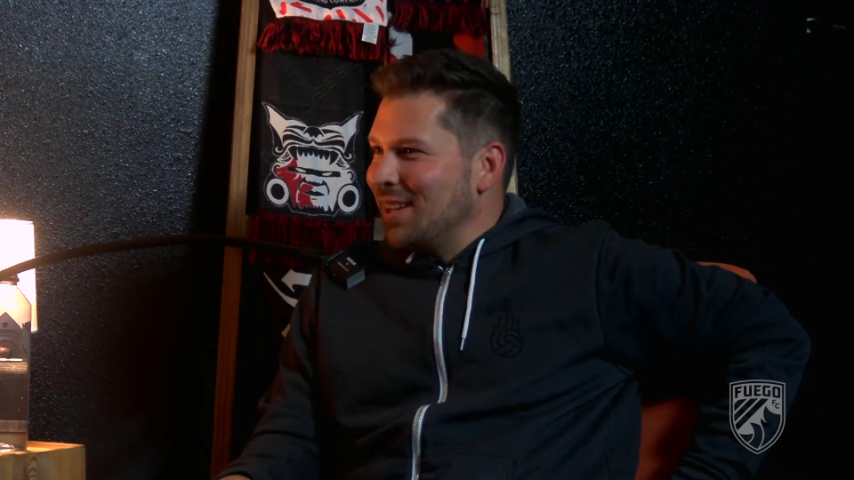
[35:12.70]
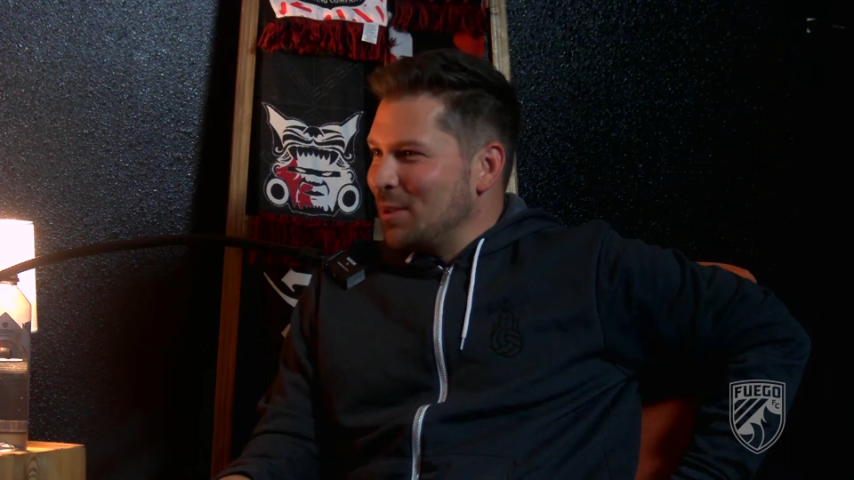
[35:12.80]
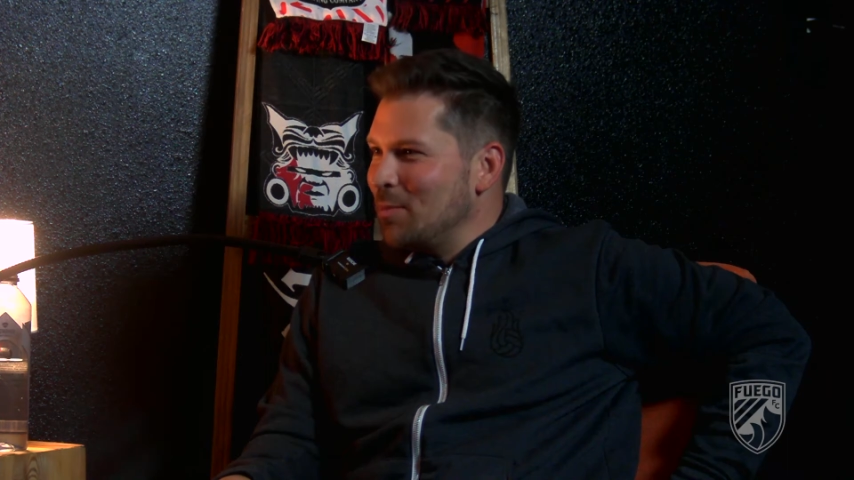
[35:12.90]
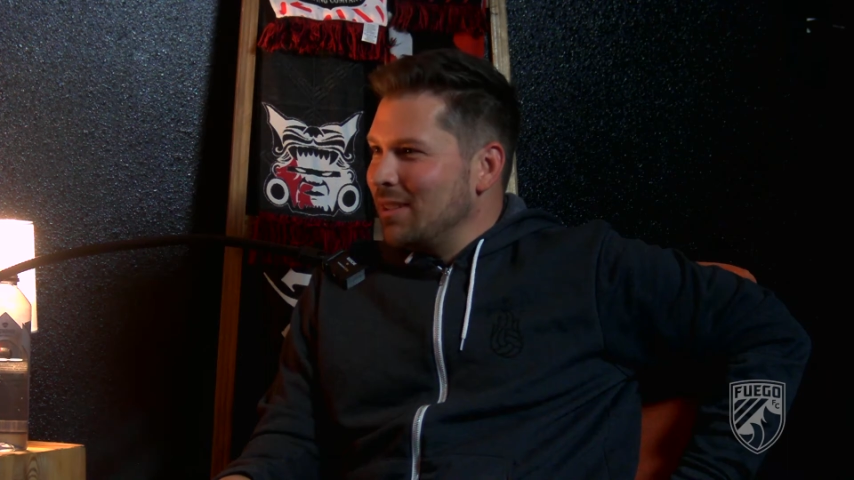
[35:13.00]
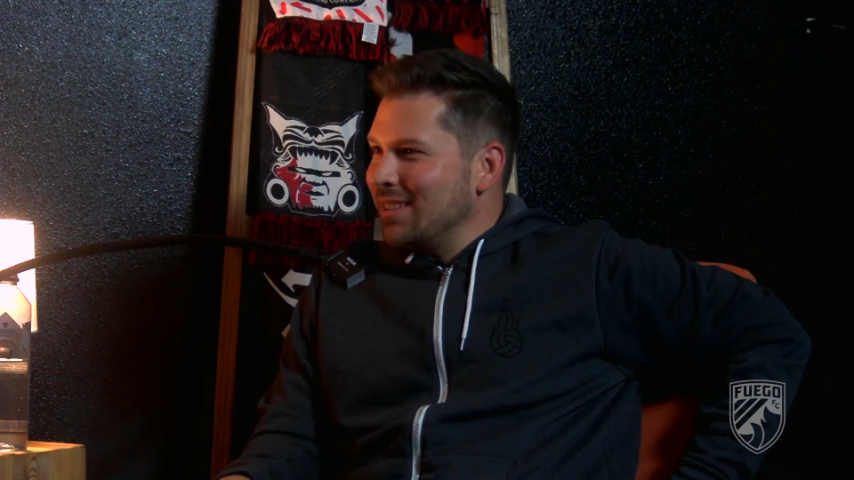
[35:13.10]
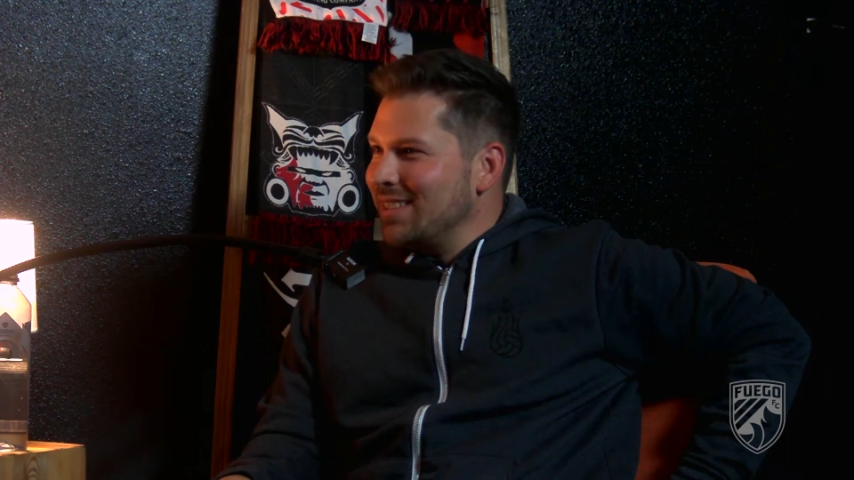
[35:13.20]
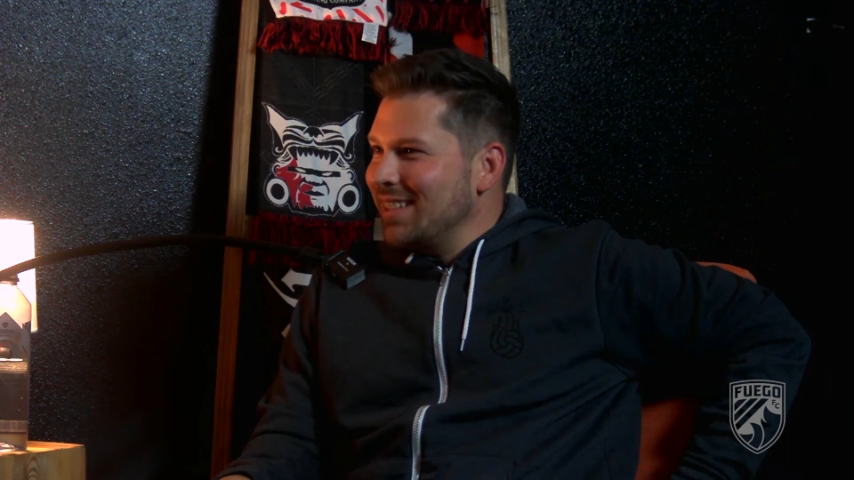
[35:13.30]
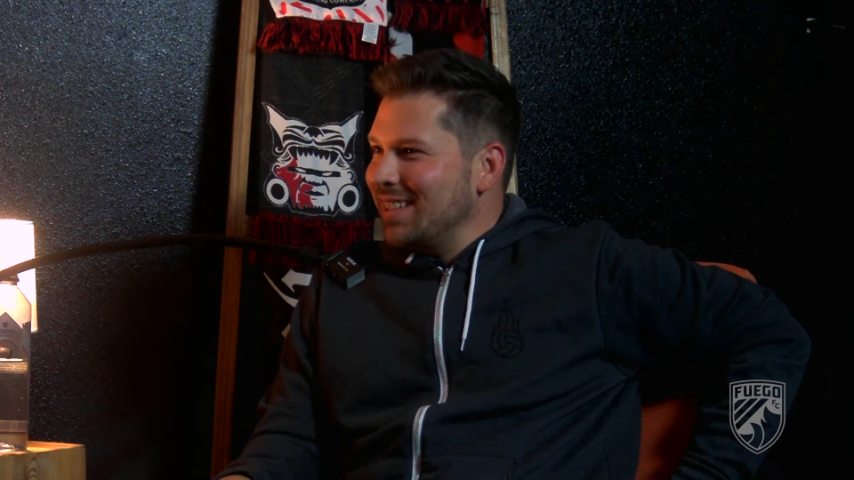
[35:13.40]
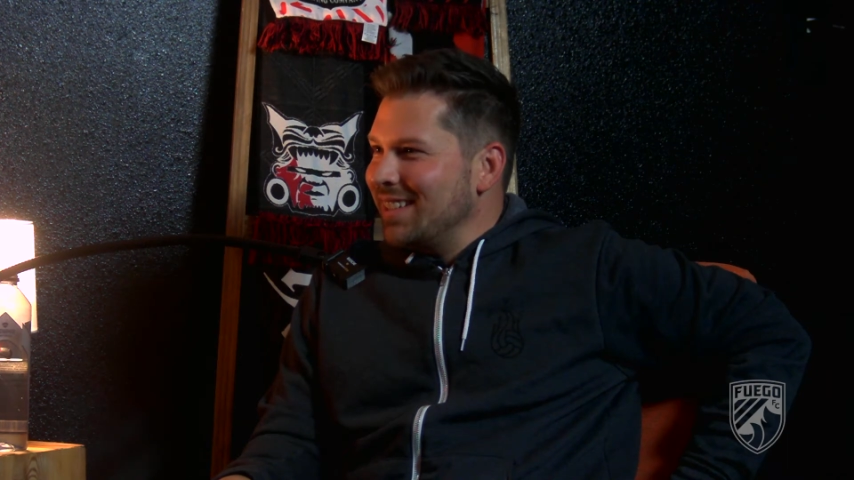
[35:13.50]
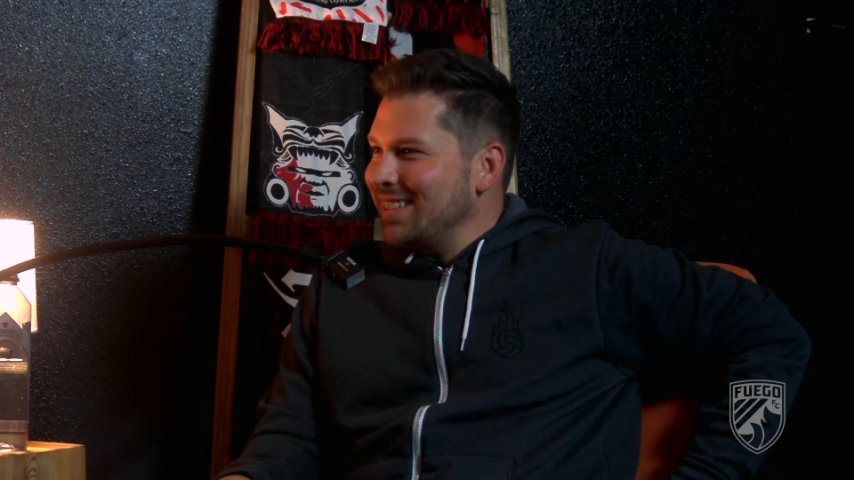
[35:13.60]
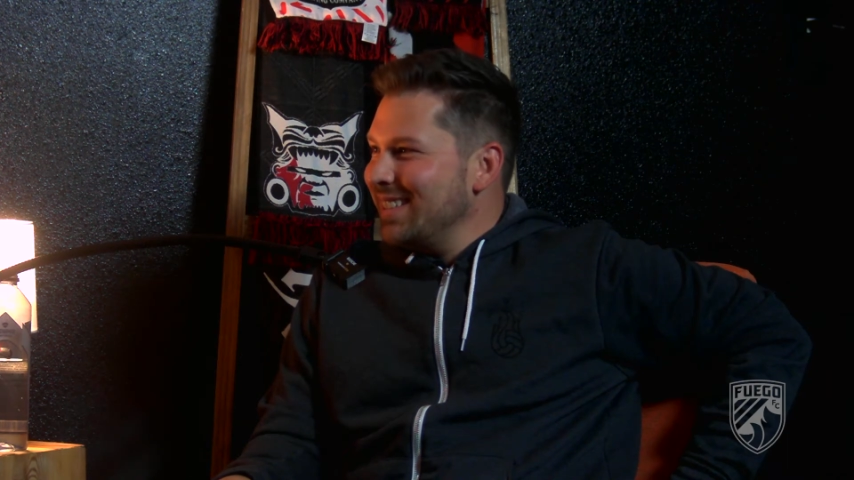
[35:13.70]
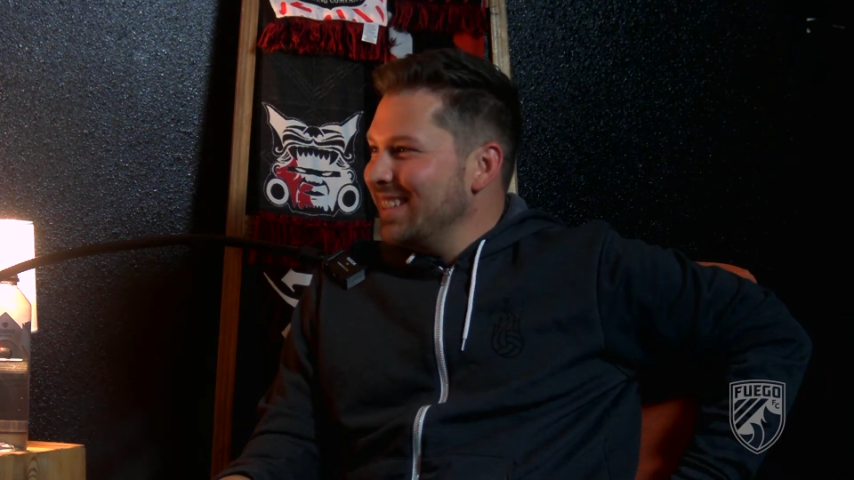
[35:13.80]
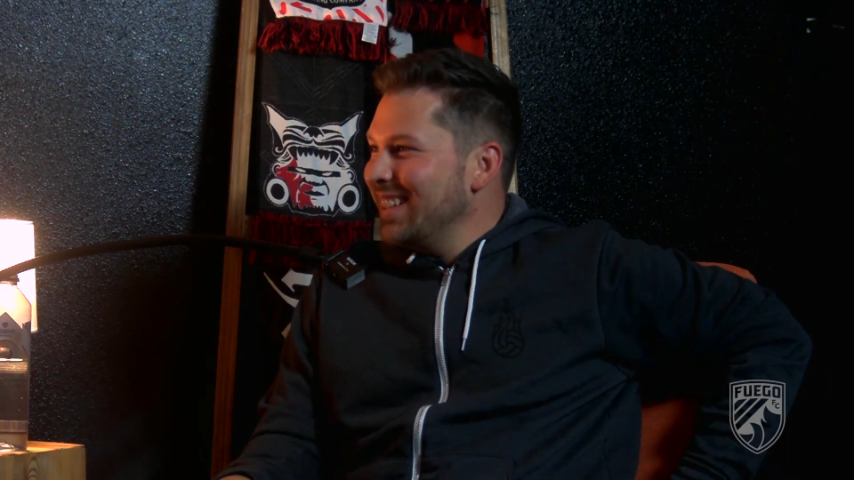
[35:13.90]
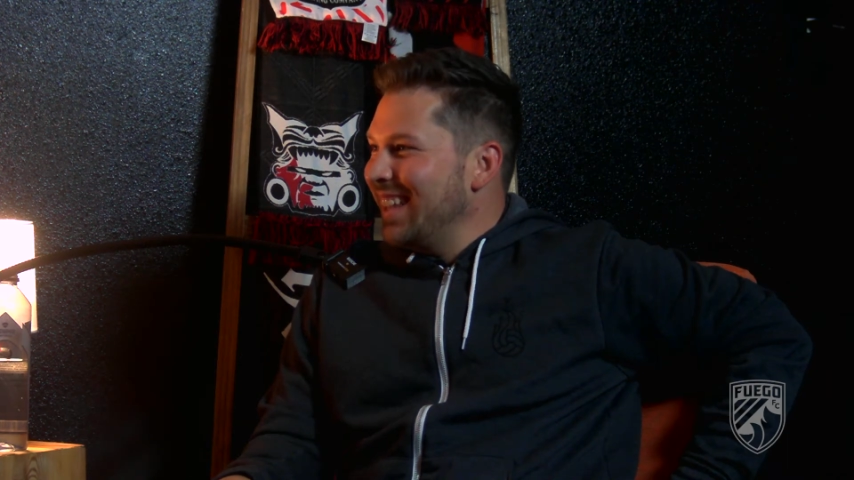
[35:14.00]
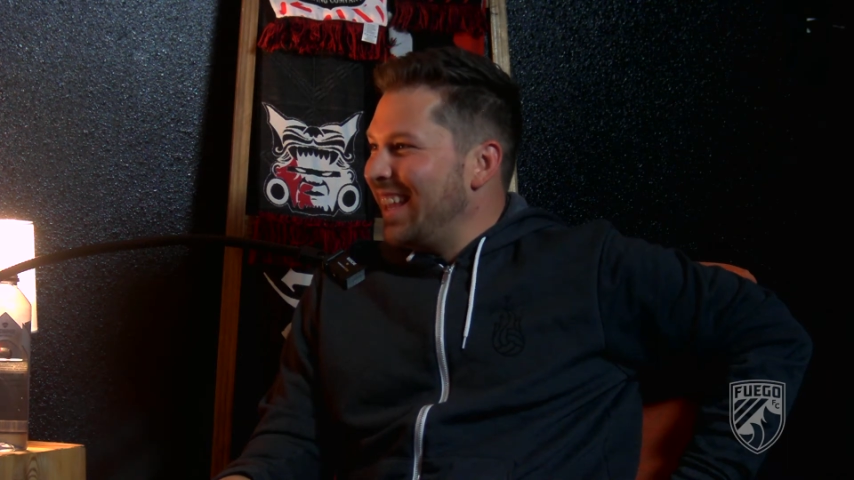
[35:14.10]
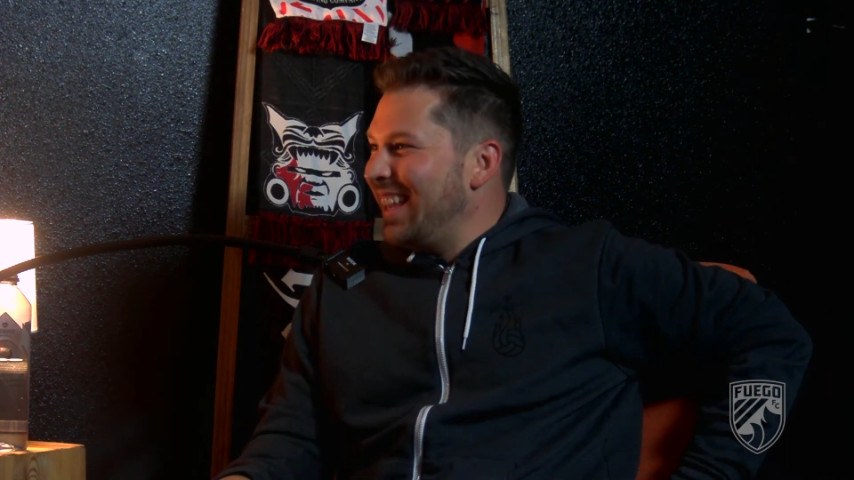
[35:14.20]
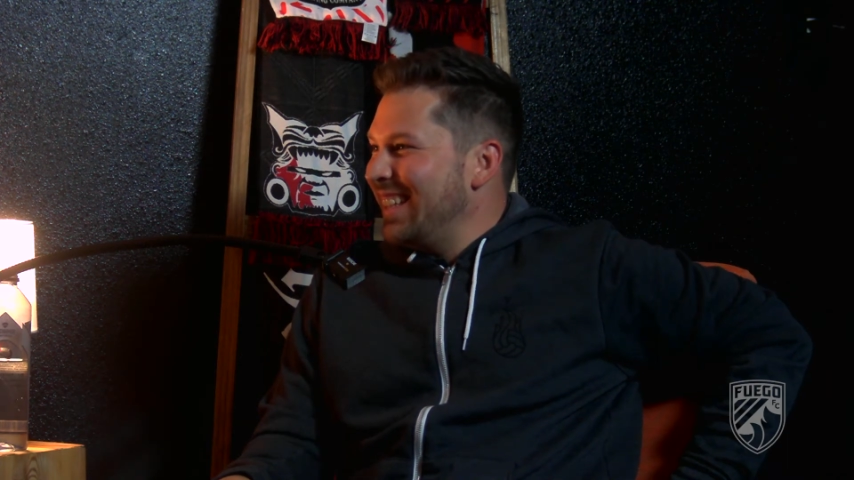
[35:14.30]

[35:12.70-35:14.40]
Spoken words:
open on Sundays. Like,